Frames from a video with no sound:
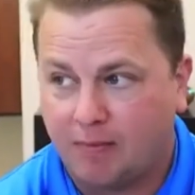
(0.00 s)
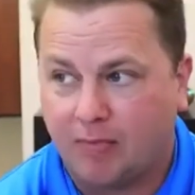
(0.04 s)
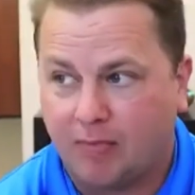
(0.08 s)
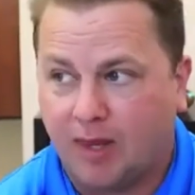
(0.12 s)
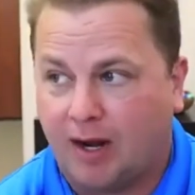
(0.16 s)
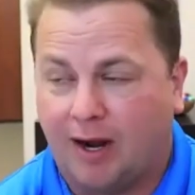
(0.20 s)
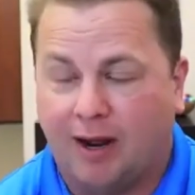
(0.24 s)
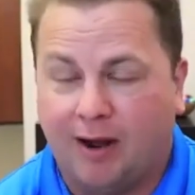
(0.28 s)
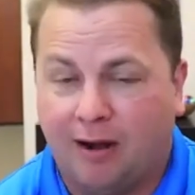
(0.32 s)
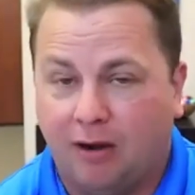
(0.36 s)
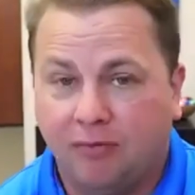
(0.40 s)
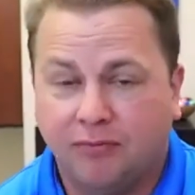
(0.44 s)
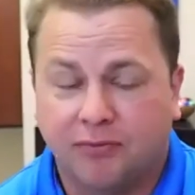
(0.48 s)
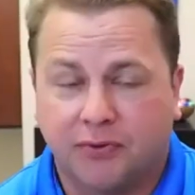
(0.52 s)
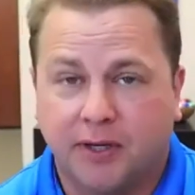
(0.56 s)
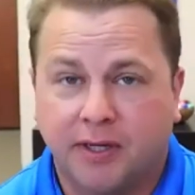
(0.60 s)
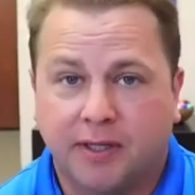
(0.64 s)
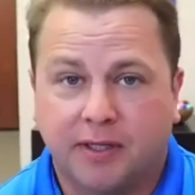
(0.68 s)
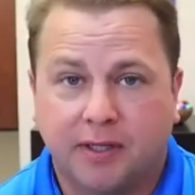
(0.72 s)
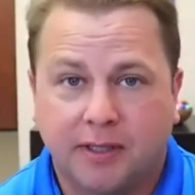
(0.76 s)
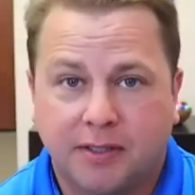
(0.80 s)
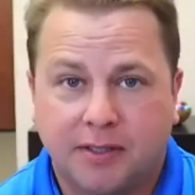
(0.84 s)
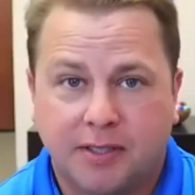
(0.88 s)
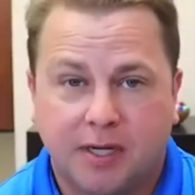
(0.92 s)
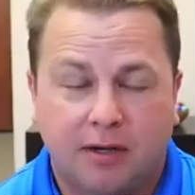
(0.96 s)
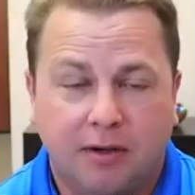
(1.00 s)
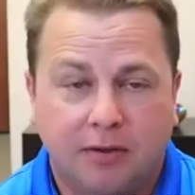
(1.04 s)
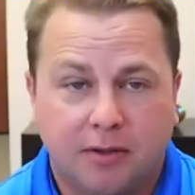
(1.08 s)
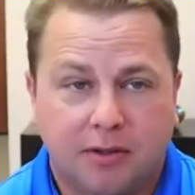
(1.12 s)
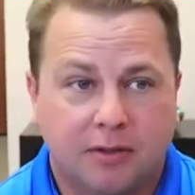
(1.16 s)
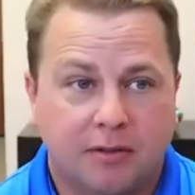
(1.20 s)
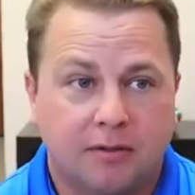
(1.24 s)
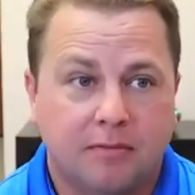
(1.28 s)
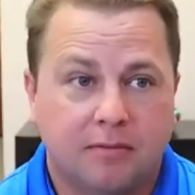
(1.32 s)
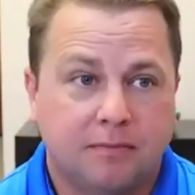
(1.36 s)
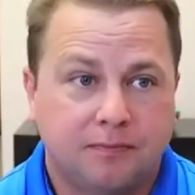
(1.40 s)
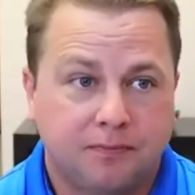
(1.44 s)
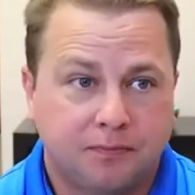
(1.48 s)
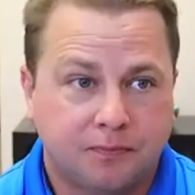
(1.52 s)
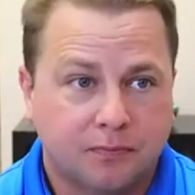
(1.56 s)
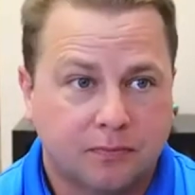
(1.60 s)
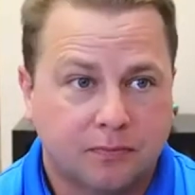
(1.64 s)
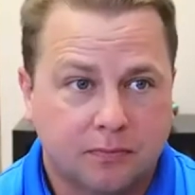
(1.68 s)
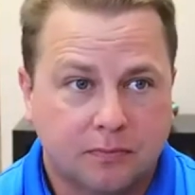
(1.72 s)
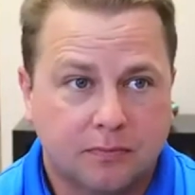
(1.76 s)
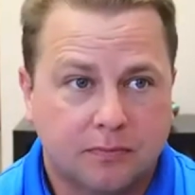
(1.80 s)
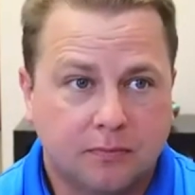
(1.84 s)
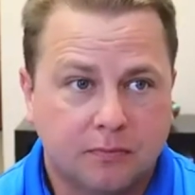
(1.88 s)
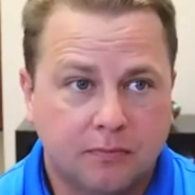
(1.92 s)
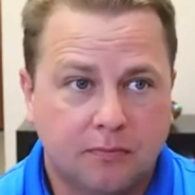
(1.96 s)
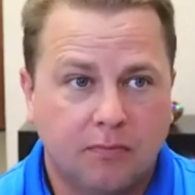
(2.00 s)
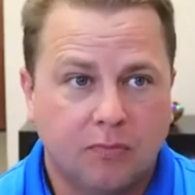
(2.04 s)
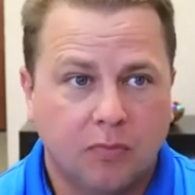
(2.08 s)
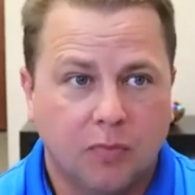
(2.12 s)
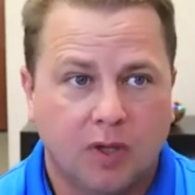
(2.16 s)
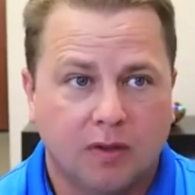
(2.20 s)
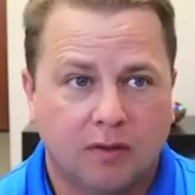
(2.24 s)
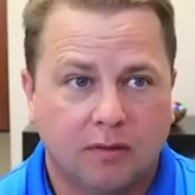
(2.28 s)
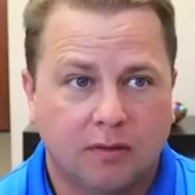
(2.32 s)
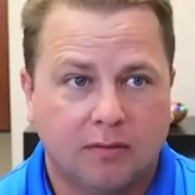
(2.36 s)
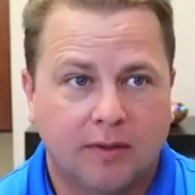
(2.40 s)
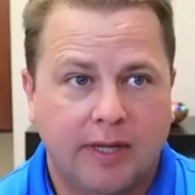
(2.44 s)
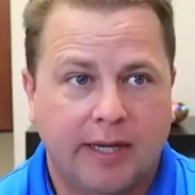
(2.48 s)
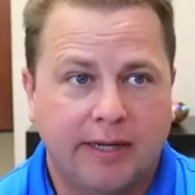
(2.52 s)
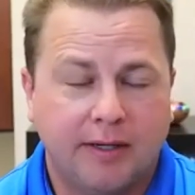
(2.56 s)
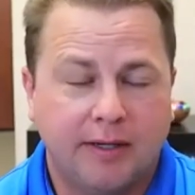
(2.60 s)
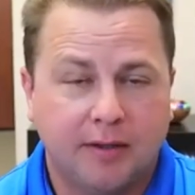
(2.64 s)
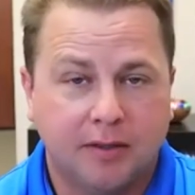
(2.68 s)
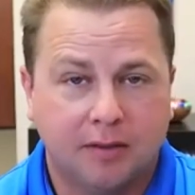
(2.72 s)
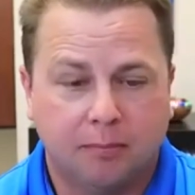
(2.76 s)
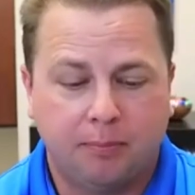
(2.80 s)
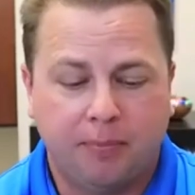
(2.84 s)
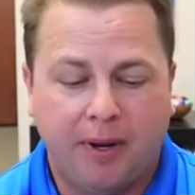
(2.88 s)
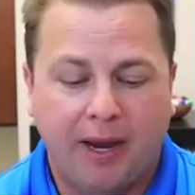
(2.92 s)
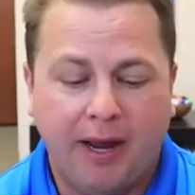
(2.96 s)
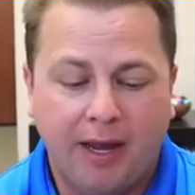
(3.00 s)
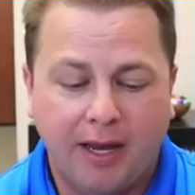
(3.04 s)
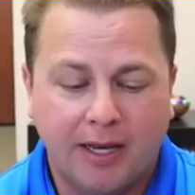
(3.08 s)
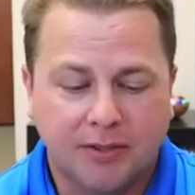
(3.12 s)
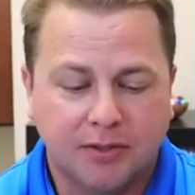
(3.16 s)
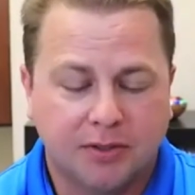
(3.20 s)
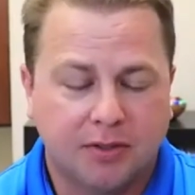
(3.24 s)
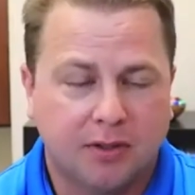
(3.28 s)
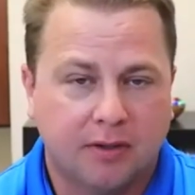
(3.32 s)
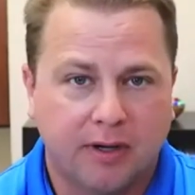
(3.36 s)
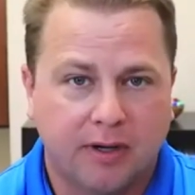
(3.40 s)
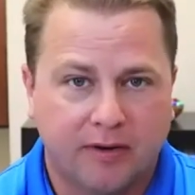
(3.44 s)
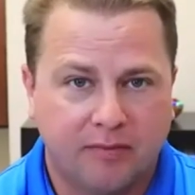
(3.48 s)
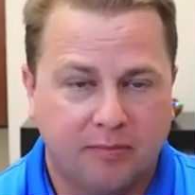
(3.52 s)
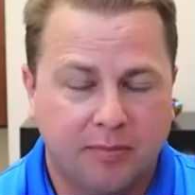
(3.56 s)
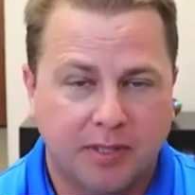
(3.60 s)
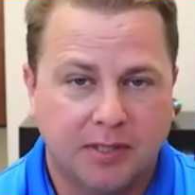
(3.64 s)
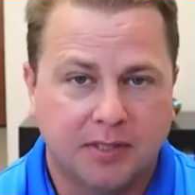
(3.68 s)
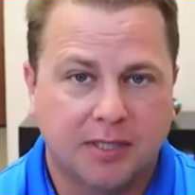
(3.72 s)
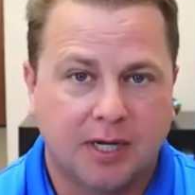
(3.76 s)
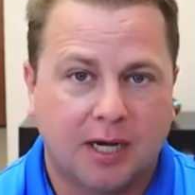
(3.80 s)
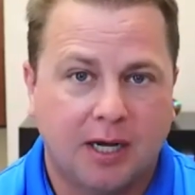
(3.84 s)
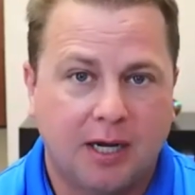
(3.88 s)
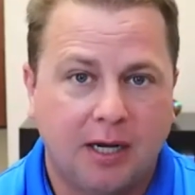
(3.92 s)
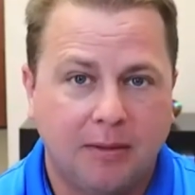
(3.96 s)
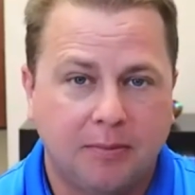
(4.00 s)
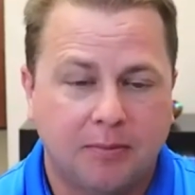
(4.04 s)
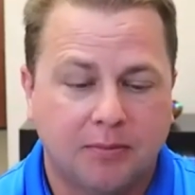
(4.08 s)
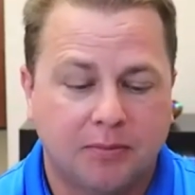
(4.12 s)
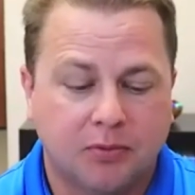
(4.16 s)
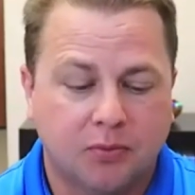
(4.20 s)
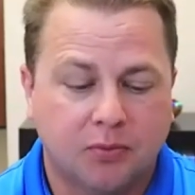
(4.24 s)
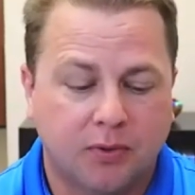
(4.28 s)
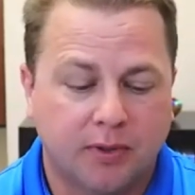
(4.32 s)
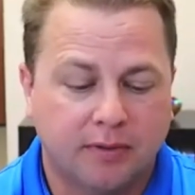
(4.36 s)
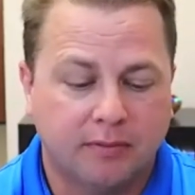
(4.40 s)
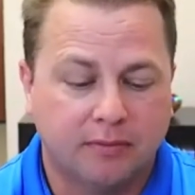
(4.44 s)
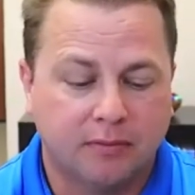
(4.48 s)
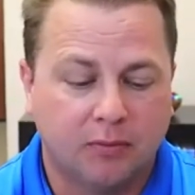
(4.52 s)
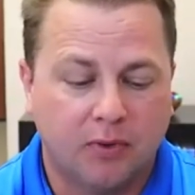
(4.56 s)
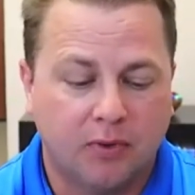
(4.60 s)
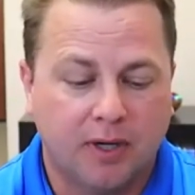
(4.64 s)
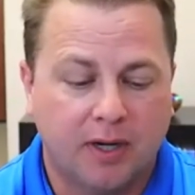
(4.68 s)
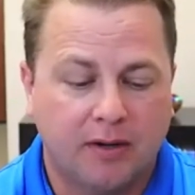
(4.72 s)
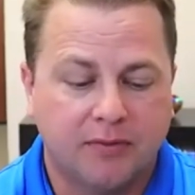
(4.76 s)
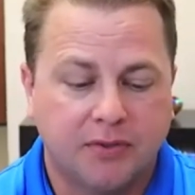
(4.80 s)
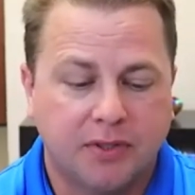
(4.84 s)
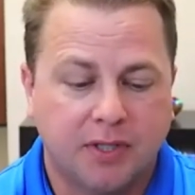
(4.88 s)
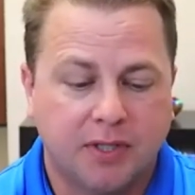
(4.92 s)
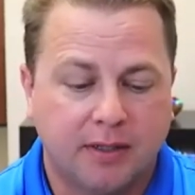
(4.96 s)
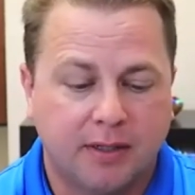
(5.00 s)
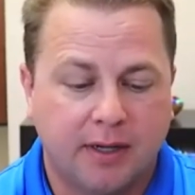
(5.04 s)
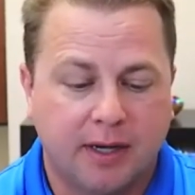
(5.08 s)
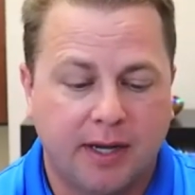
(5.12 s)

I'll frankly tell you that in the past, there have been times when I've said,